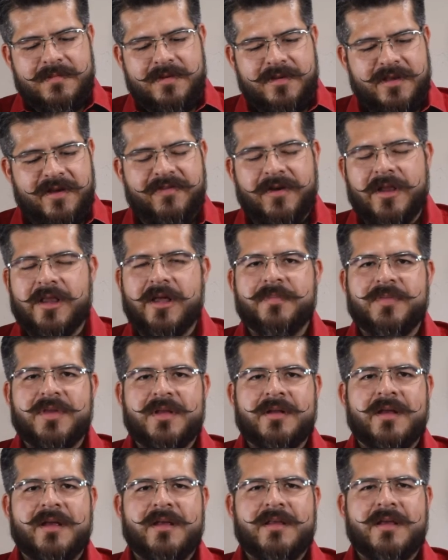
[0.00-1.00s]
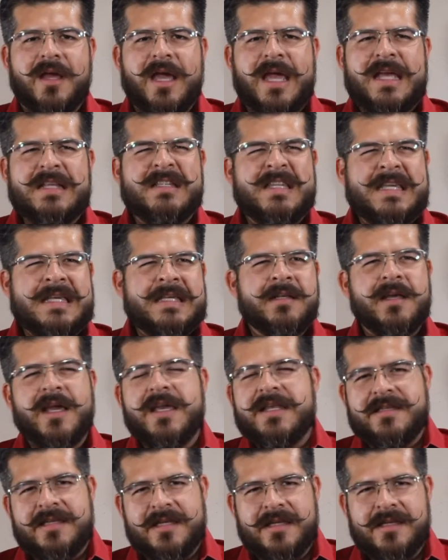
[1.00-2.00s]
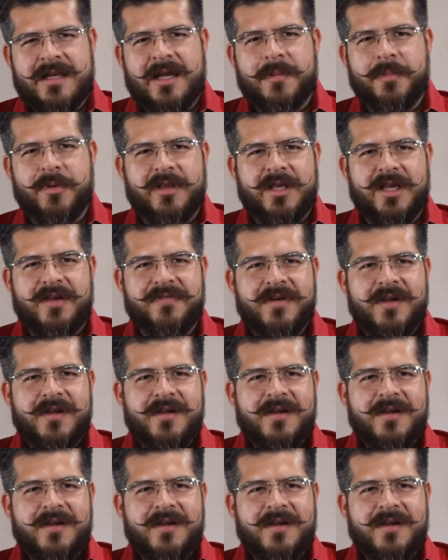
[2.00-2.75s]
developed in 1818, I believe,